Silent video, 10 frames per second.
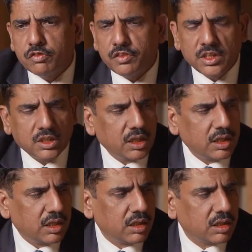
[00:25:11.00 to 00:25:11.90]

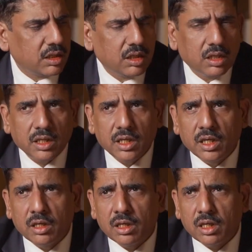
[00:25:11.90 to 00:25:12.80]
featured uh,
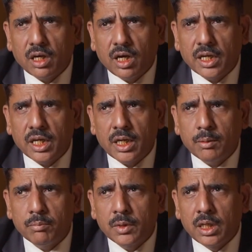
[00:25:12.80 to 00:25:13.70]
in
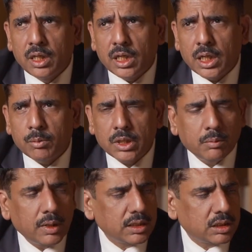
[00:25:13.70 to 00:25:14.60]
IIM
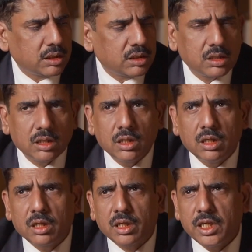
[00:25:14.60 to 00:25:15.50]
Ahmedabad's
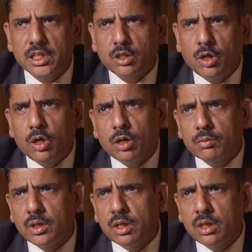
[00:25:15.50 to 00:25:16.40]
uh, case law
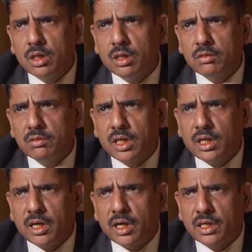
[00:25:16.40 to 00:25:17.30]
uh, that
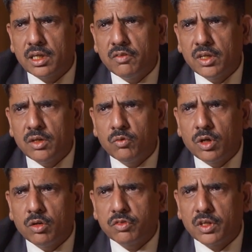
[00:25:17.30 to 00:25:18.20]
I had given in
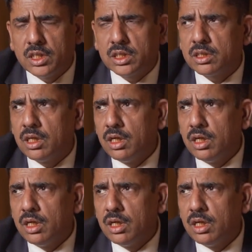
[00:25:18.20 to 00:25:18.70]
one of his